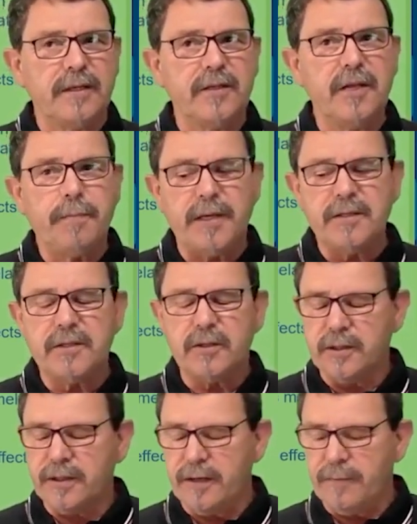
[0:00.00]
Depends
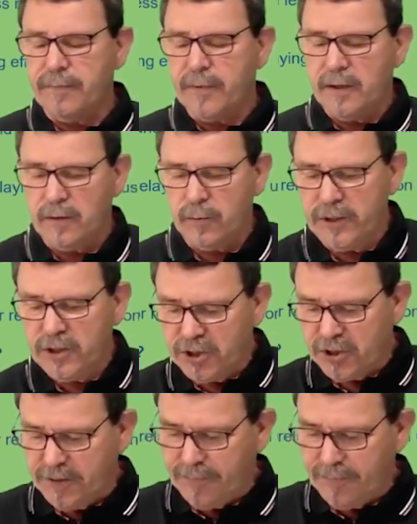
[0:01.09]
on which